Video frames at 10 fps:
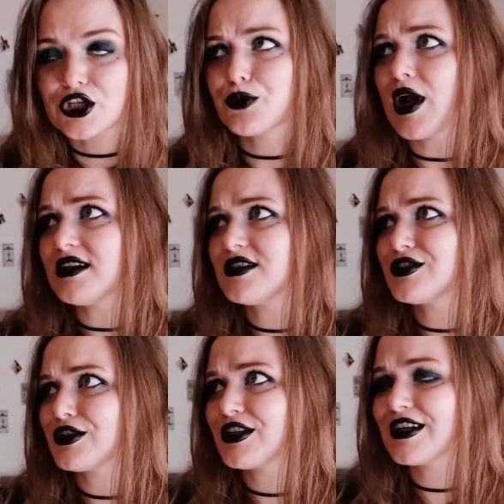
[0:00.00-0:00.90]
Your
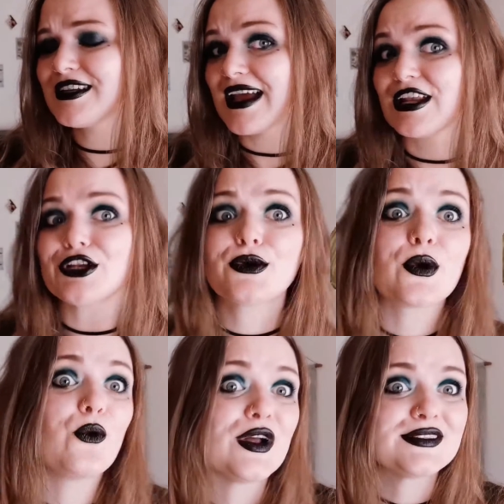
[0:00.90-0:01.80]
prices are good and I know
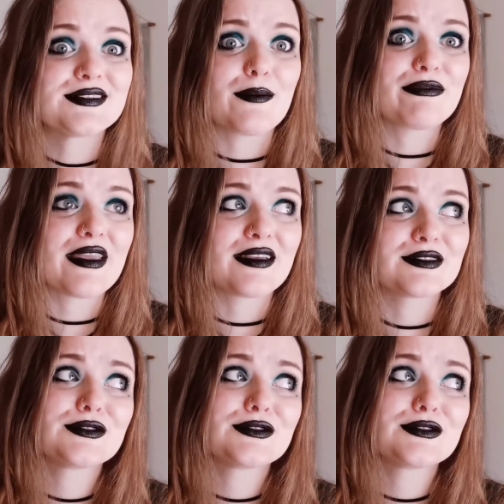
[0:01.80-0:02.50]
I want something,